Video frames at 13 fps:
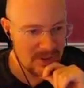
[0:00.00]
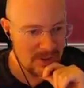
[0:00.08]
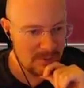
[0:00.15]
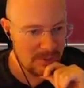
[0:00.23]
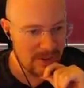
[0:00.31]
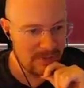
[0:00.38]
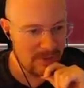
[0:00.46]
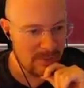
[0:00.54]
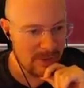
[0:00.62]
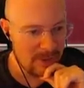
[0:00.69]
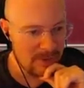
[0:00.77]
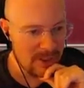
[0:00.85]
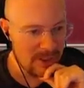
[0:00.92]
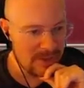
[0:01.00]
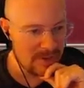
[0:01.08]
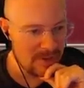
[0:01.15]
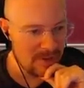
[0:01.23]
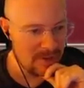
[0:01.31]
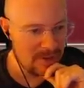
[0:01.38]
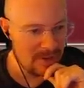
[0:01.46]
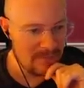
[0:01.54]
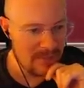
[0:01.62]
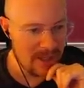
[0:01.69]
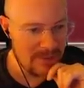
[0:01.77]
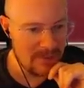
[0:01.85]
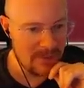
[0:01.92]
You're planning for a bigger mod soon?
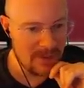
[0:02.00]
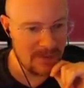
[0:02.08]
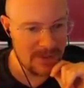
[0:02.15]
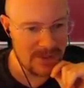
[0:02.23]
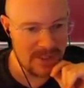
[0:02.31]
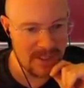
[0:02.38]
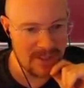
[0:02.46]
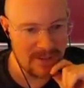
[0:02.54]
Maybe what we'll see?